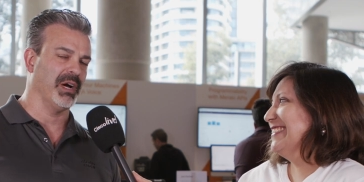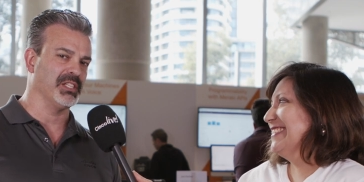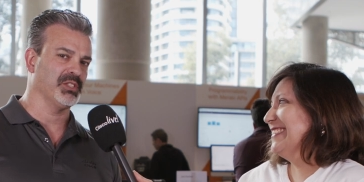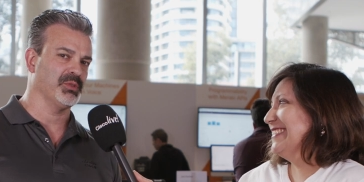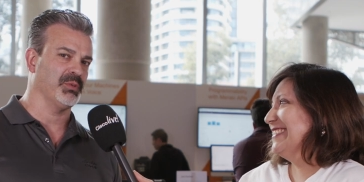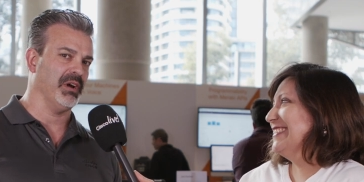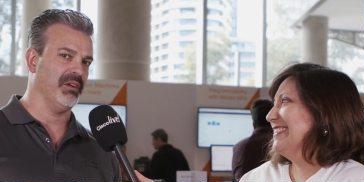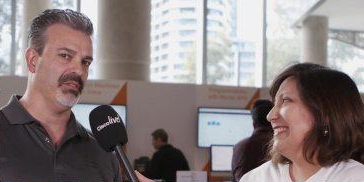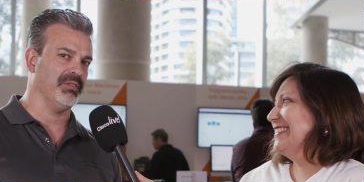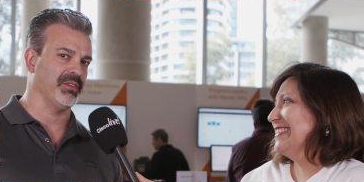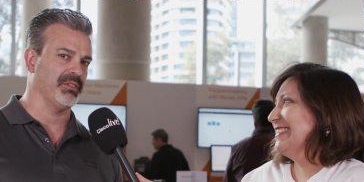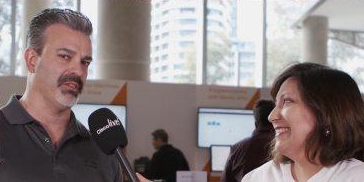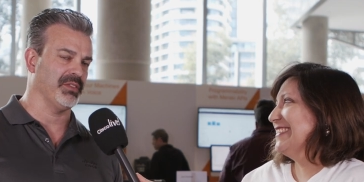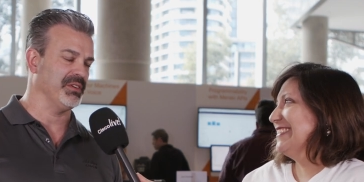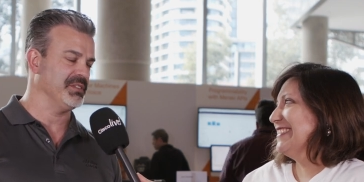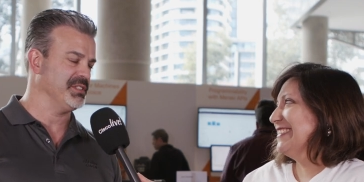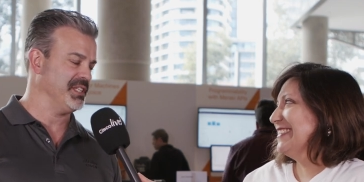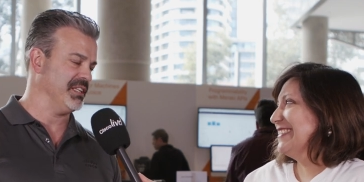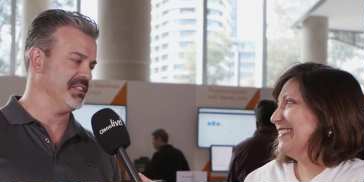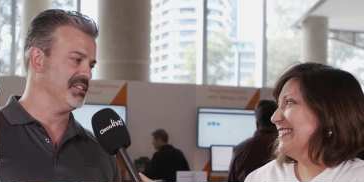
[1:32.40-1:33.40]
Speaker 1: my 12th or
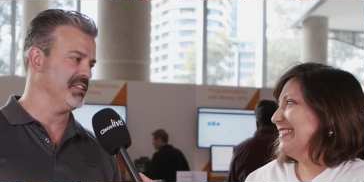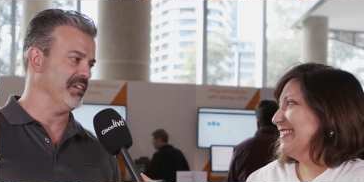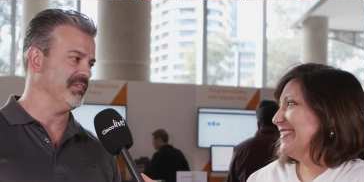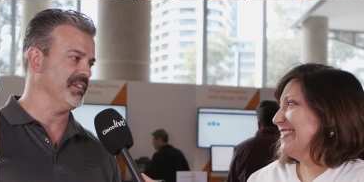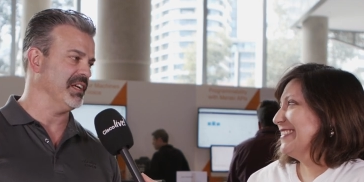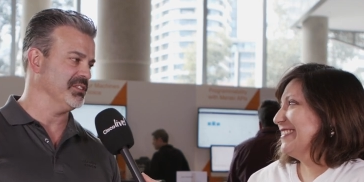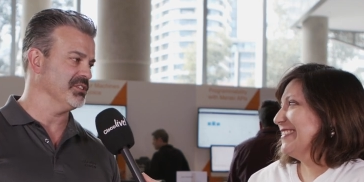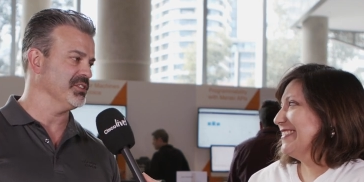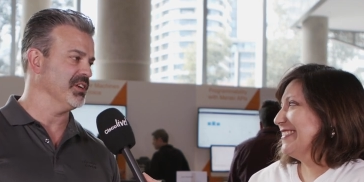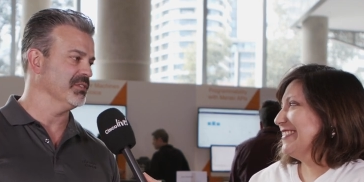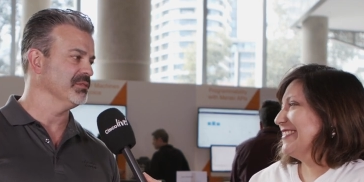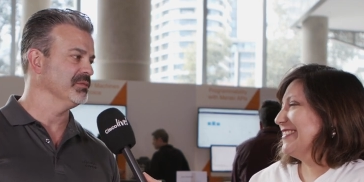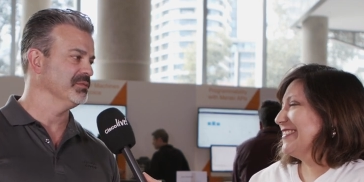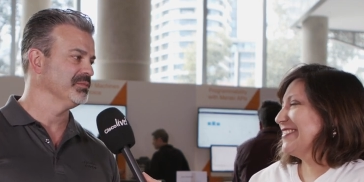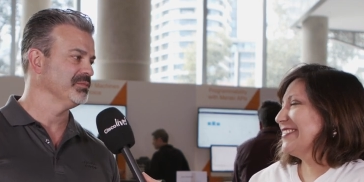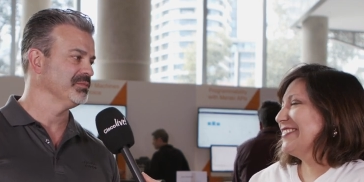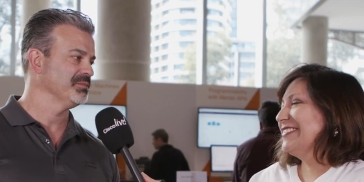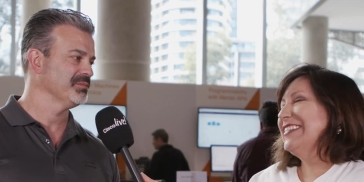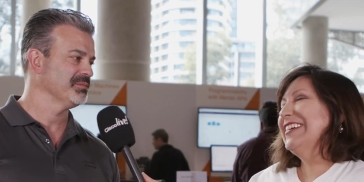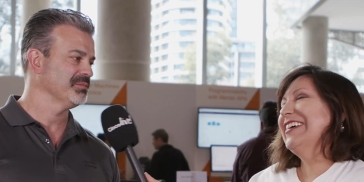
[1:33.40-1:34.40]
13th DevNet zone.
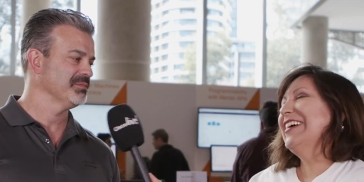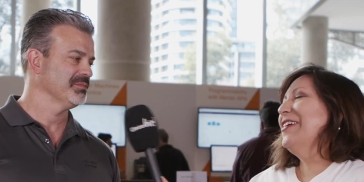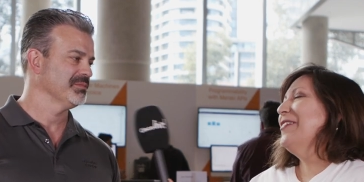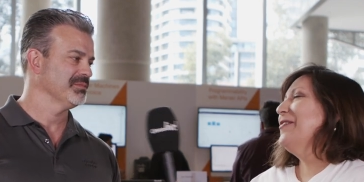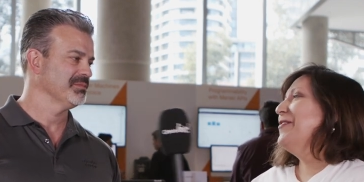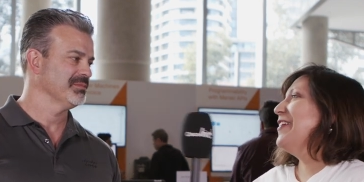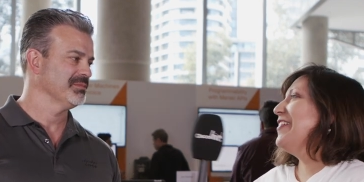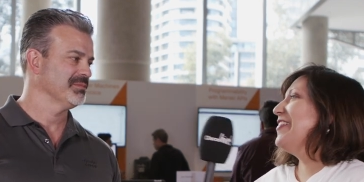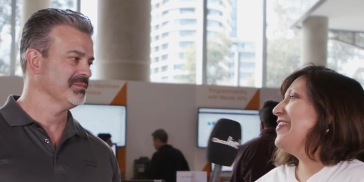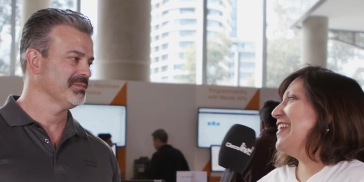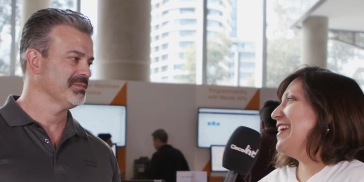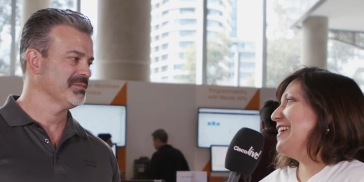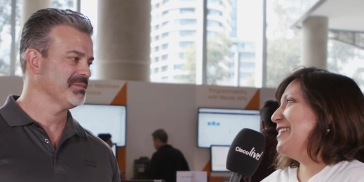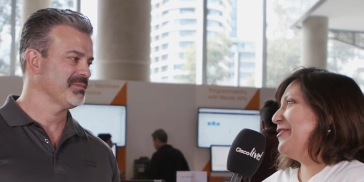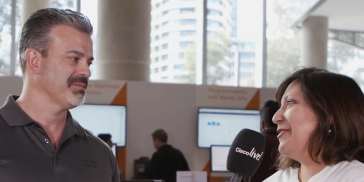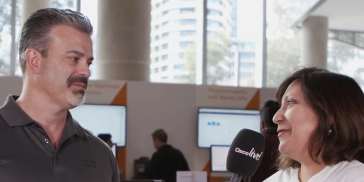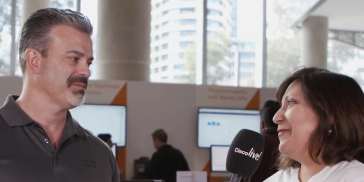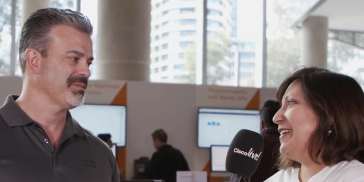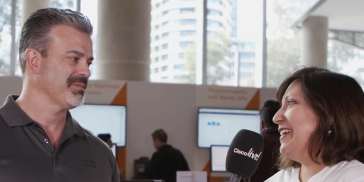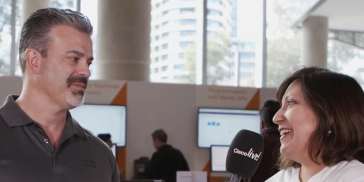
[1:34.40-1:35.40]
Speaker 2: Well,
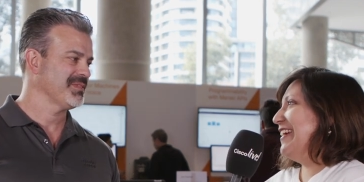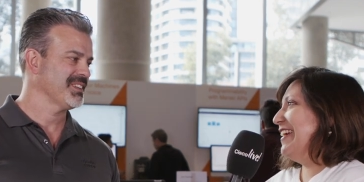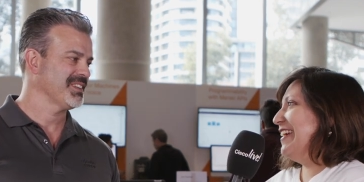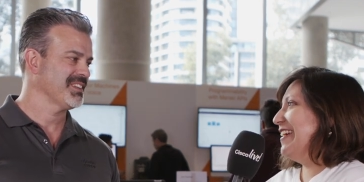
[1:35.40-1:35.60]
thanks for being